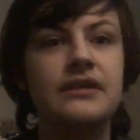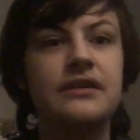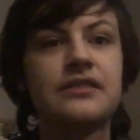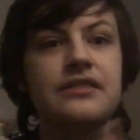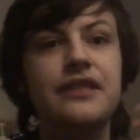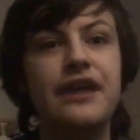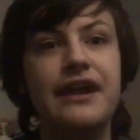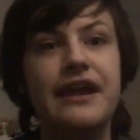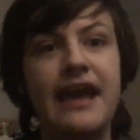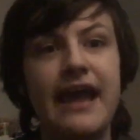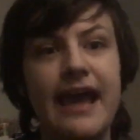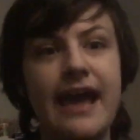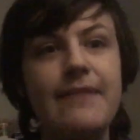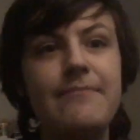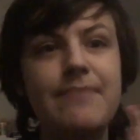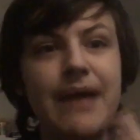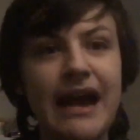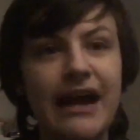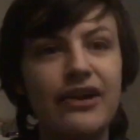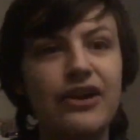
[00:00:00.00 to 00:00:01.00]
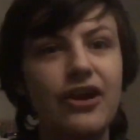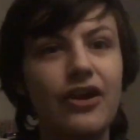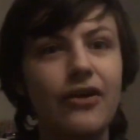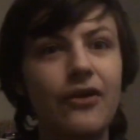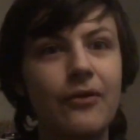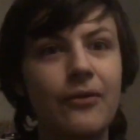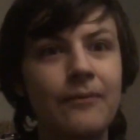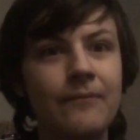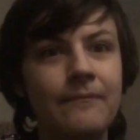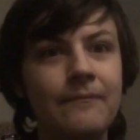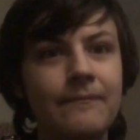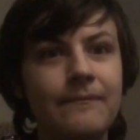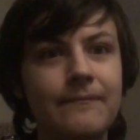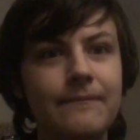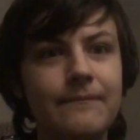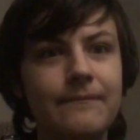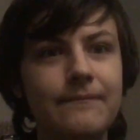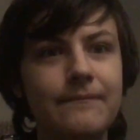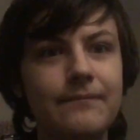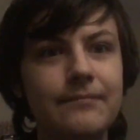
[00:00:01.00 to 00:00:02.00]
then head back home
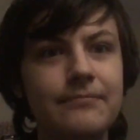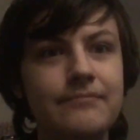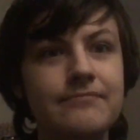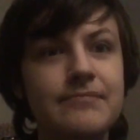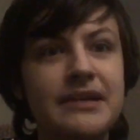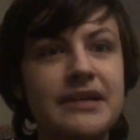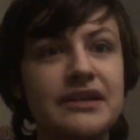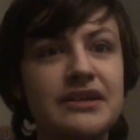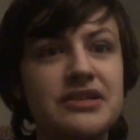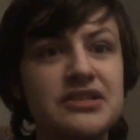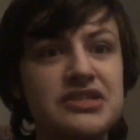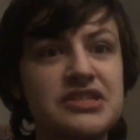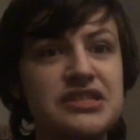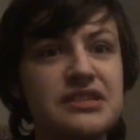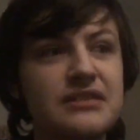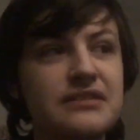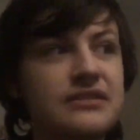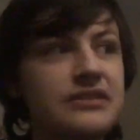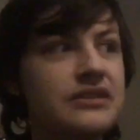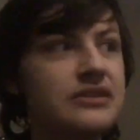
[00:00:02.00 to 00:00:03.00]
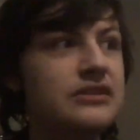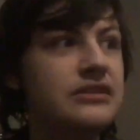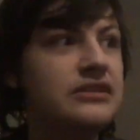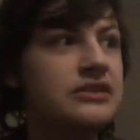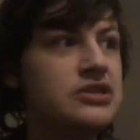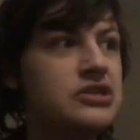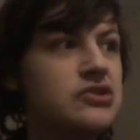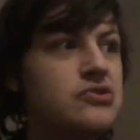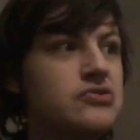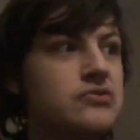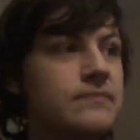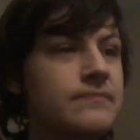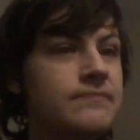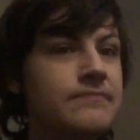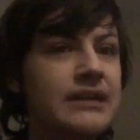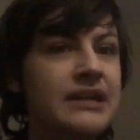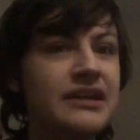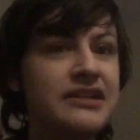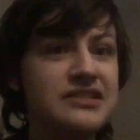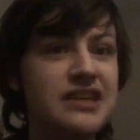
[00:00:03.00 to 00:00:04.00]
because
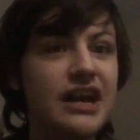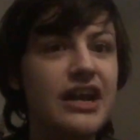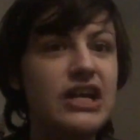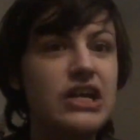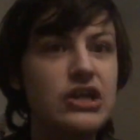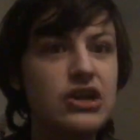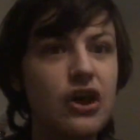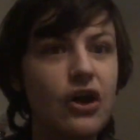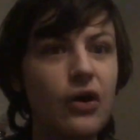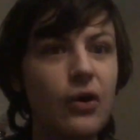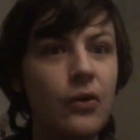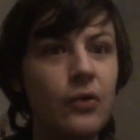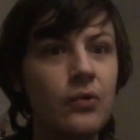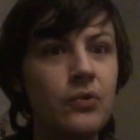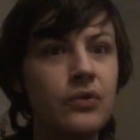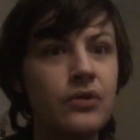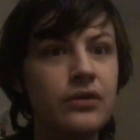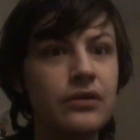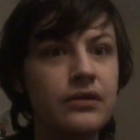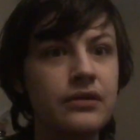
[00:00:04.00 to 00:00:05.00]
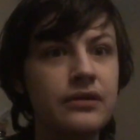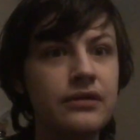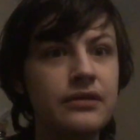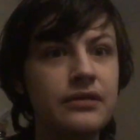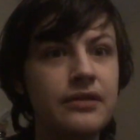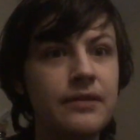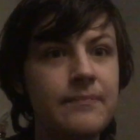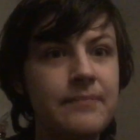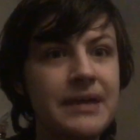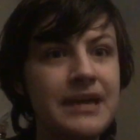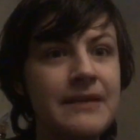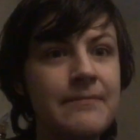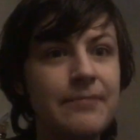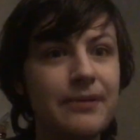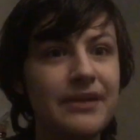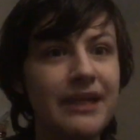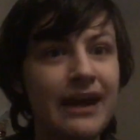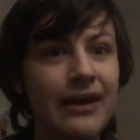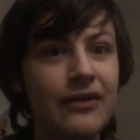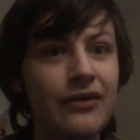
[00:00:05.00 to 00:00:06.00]
I know the
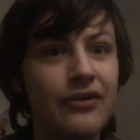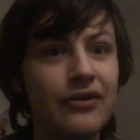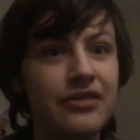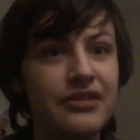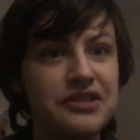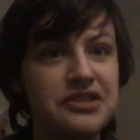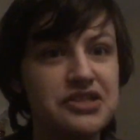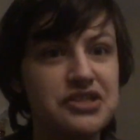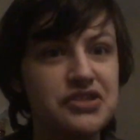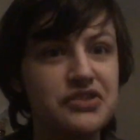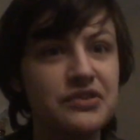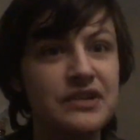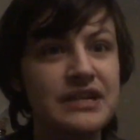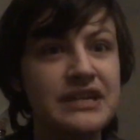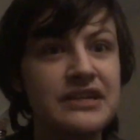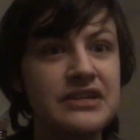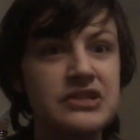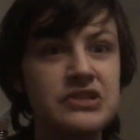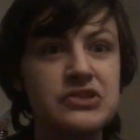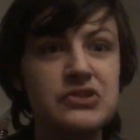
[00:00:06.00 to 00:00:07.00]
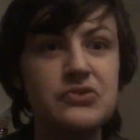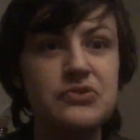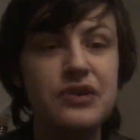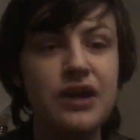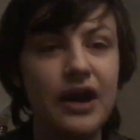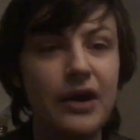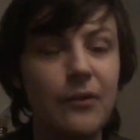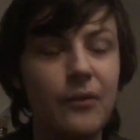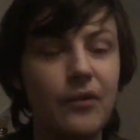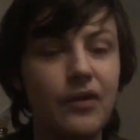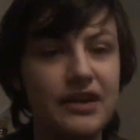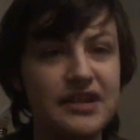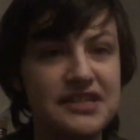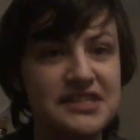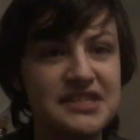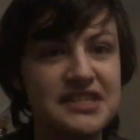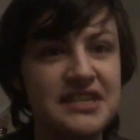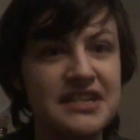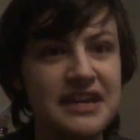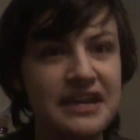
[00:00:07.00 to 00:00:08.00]
people out on the street do not want to
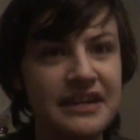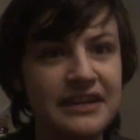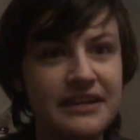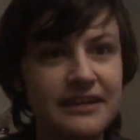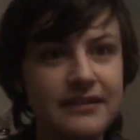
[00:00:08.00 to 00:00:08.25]
see it.